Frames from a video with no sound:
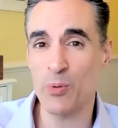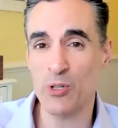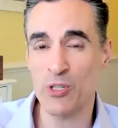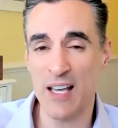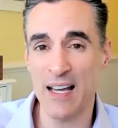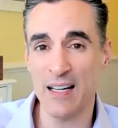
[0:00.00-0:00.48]

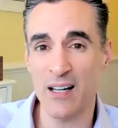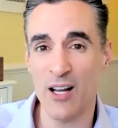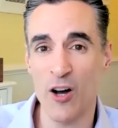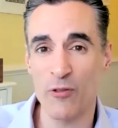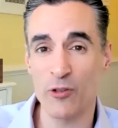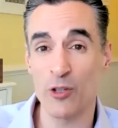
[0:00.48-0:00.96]
80%
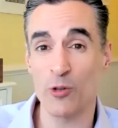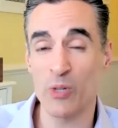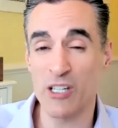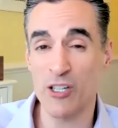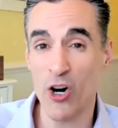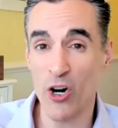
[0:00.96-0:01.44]
of the
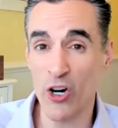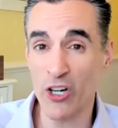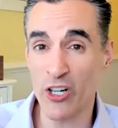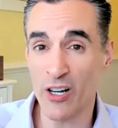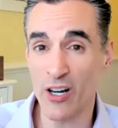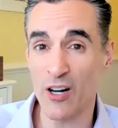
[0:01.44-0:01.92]

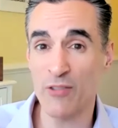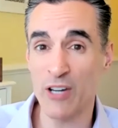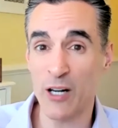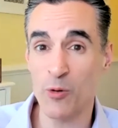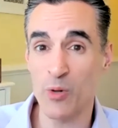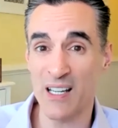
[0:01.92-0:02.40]
return of
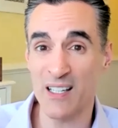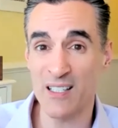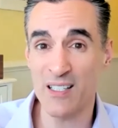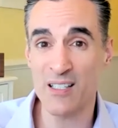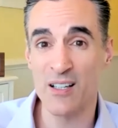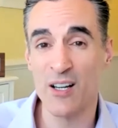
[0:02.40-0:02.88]

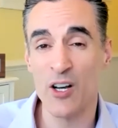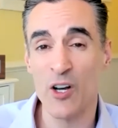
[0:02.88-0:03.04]
equities